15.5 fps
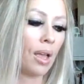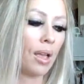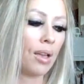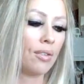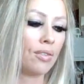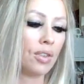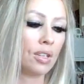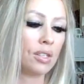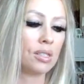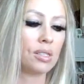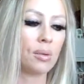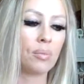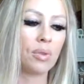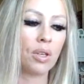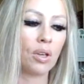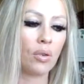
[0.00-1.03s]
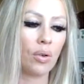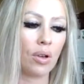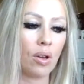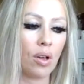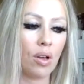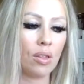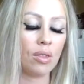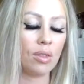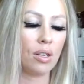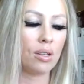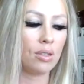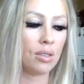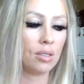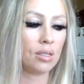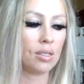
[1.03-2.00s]
if there's something going on there,
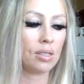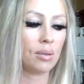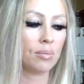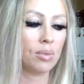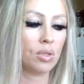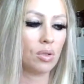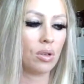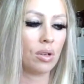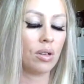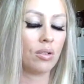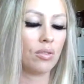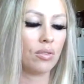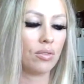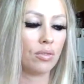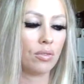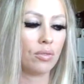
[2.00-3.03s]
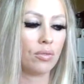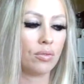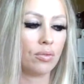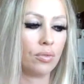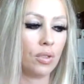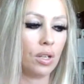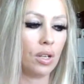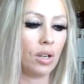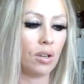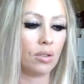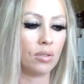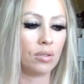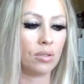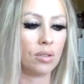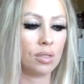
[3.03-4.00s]
there's some sort of, you know,
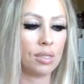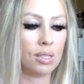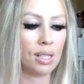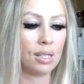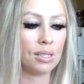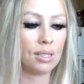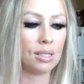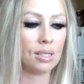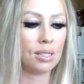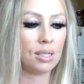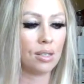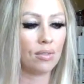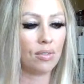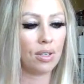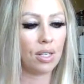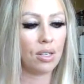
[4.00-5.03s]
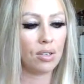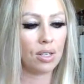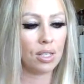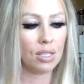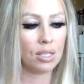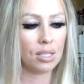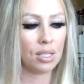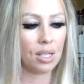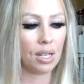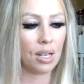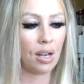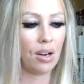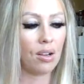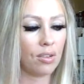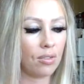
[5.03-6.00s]
sensitivity you need to take
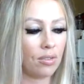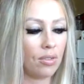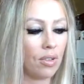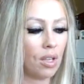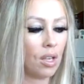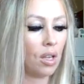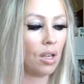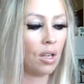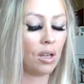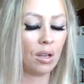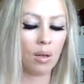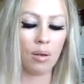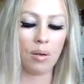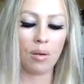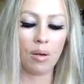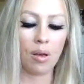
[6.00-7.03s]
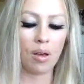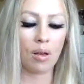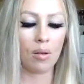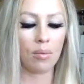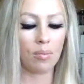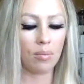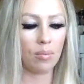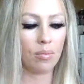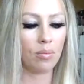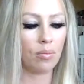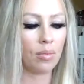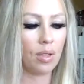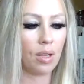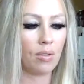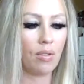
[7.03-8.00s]
care of um,
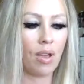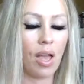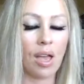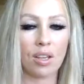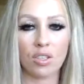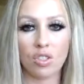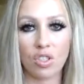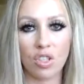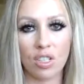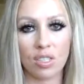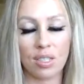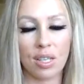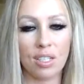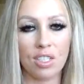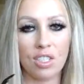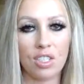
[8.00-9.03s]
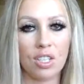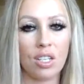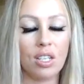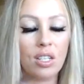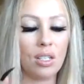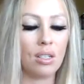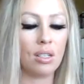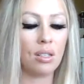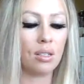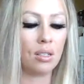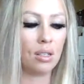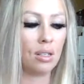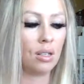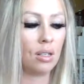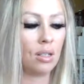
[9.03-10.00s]
give it extra attention.
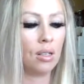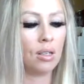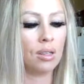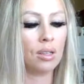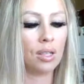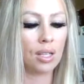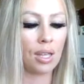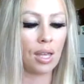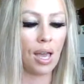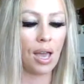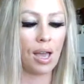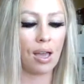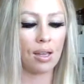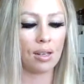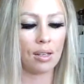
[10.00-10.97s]
The cat.